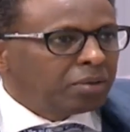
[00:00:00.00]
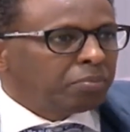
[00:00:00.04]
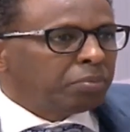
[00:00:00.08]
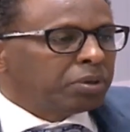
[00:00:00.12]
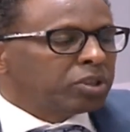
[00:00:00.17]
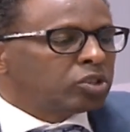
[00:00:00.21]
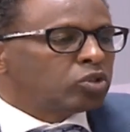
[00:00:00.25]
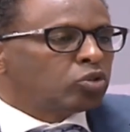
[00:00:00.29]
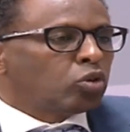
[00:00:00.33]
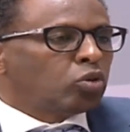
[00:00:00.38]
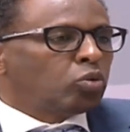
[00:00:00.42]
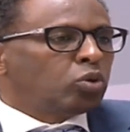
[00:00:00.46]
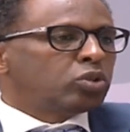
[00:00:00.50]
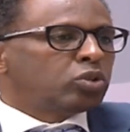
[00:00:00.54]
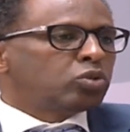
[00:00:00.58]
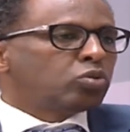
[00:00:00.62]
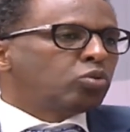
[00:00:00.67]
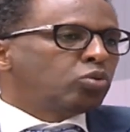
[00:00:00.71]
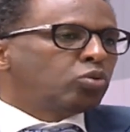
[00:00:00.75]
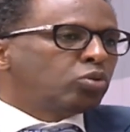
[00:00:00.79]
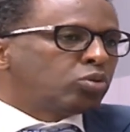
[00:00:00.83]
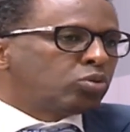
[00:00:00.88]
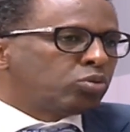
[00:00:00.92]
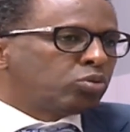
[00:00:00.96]
But it's always
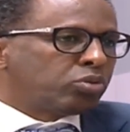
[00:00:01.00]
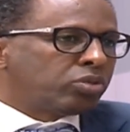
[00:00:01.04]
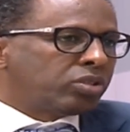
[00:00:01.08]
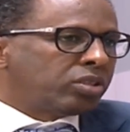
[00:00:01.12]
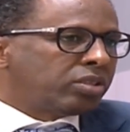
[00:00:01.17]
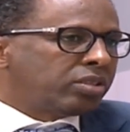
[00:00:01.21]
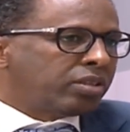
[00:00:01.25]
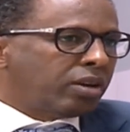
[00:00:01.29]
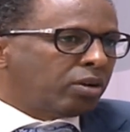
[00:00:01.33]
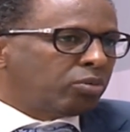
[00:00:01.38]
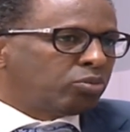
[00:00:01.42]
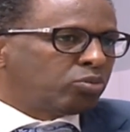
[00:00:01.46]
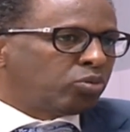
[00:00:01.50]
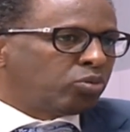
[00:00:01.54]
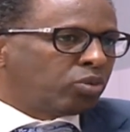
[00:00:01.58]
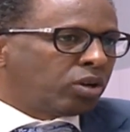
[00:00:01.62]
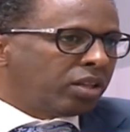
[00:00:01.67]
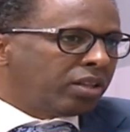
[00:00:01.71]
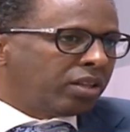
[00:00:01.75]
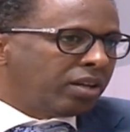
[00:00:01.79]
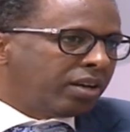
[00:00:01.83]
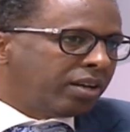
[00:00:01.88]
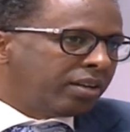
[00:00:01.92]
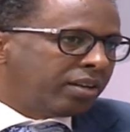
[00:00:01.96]
good to sit down
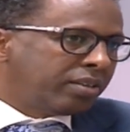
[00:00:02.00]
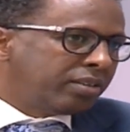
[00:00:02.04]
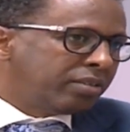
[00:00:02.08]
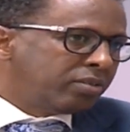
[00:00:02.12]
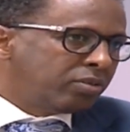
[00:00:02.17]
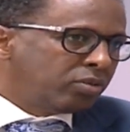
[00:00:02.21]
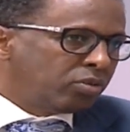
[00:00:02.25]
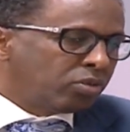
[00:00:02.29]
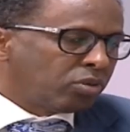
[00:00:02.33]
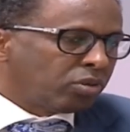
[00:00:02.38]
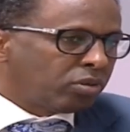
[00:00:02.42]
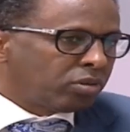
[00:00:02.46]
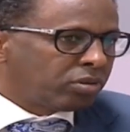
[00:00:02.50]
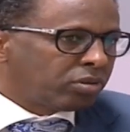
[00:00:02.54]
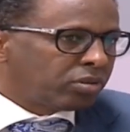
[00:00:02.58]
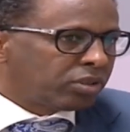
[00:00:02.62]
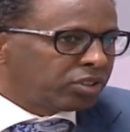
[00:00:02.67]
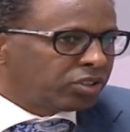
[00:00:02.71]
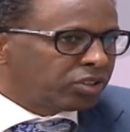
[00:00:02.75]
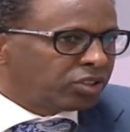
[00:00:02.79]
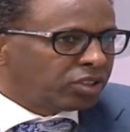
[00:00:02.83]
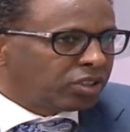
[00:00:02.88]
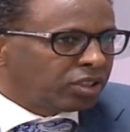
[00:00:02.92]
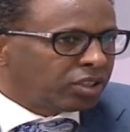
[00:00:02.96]
together and, you know,
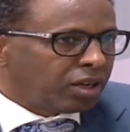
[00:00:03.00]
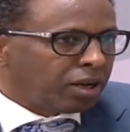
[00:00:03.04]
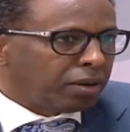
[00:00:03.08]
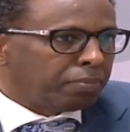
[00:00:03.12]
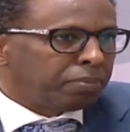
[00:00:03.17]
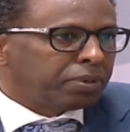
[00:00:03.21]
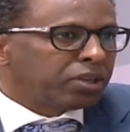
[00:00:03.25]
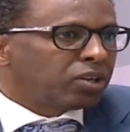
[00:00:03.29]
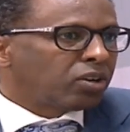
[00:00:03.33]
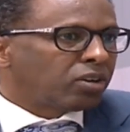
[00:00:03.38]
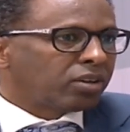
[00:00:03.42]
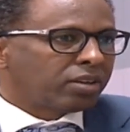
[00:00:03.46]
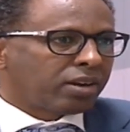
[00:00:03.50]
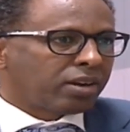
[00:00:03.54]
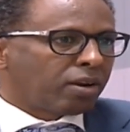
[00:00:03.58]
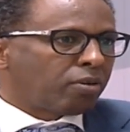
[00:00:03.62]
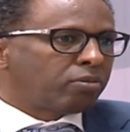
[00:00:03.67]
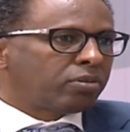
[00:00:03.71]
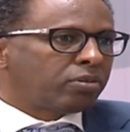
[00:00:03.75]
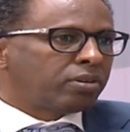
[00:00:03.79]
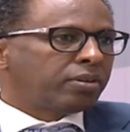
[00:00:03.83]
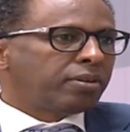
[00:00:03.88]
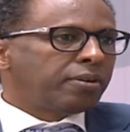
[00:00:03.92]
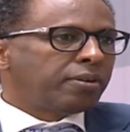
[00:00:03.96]
reach a middle
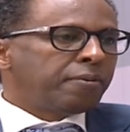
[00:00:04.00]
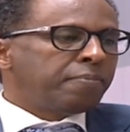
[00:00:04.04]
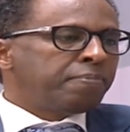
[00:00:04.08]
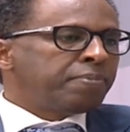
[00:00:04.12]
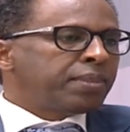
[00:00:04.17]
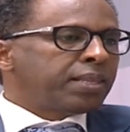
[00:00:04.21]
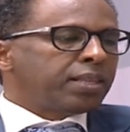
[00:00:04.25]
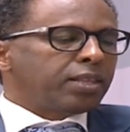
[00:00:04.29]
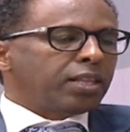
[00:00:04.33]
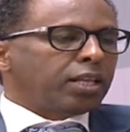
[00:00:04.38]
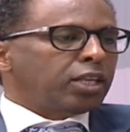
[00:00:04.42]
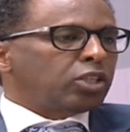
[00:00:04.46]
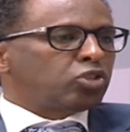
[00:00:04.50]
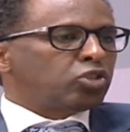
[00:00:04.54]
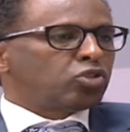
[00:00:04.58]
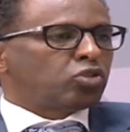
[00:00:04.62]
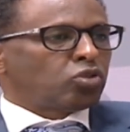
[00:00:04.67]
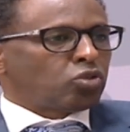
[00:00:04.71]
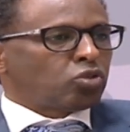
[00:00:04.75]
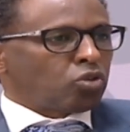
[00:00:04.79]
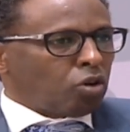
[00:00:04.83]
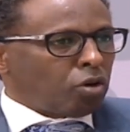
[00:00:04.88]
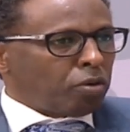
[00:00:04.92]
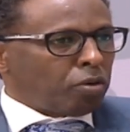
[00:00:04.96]
ground. There is
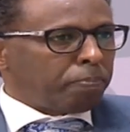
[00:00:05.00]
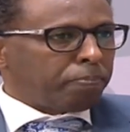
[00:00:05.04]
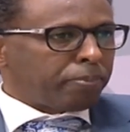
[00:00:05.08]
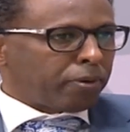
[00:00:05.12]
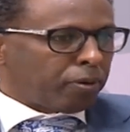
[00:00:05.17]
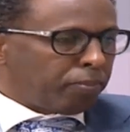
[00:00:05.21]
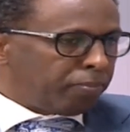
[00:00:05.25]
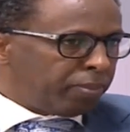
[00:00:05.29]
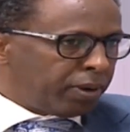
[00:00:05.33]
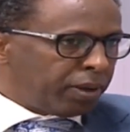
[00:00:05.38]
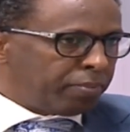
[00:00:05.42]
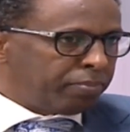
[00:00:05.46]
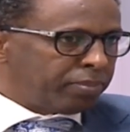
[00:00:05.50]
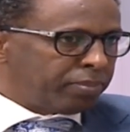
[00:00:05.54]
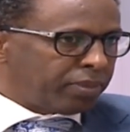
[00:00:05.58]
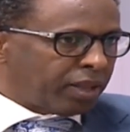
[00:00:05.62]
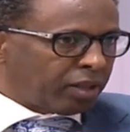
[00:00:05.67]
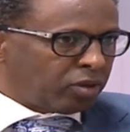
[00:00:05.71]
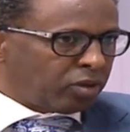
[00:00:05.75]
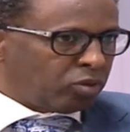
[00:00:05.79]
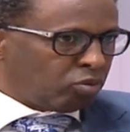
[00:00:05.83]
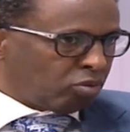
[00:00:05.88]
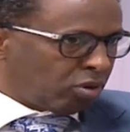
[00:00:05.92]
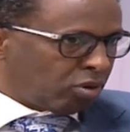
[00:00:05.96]
no problem
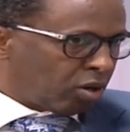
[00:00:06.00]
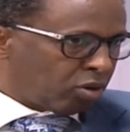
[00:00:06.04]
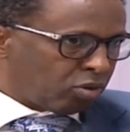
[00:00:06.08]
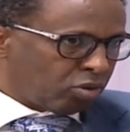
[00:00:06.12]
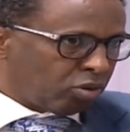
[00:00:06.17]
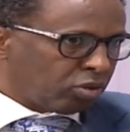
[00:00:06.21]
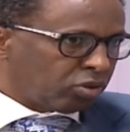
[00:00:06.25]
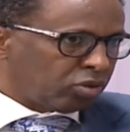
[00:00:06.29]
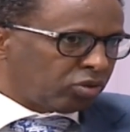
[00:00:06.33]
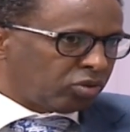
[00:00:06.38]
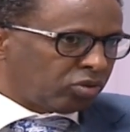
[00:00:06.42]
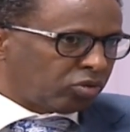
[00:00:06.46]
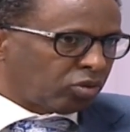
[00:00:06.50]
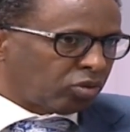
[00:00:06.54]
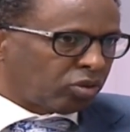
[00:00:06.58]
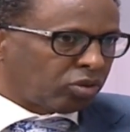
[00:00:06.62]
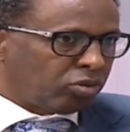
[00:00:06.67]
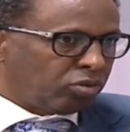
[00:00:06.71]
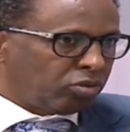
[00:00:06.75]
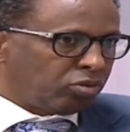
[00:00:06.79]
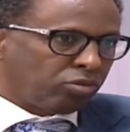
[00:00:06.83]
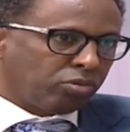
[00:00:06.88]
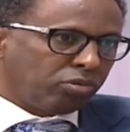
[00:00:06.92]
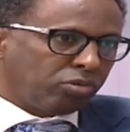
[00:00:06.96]
that you cannot sort
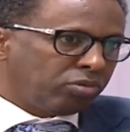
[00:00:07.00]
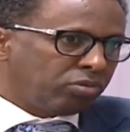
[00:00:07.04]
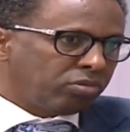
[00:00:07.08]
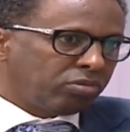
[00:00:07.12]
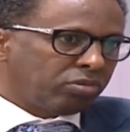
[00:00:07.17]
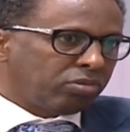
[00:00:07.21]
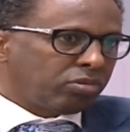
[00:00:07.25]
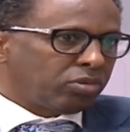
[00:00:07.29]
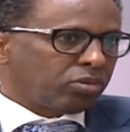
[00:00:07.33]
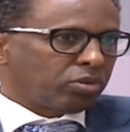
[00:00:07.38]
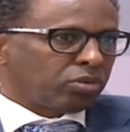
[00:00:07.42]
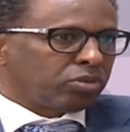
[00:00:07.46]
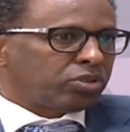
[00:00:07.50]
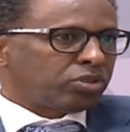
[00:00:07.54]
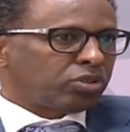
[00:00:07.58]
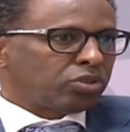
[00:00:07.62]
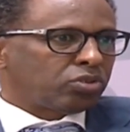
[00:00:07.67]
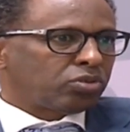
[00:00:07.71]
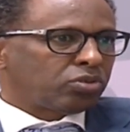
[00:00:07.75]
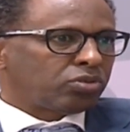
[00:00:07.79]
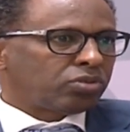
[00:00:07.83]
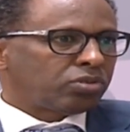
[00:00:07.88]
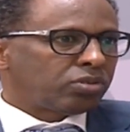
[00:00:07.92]
through negotiations.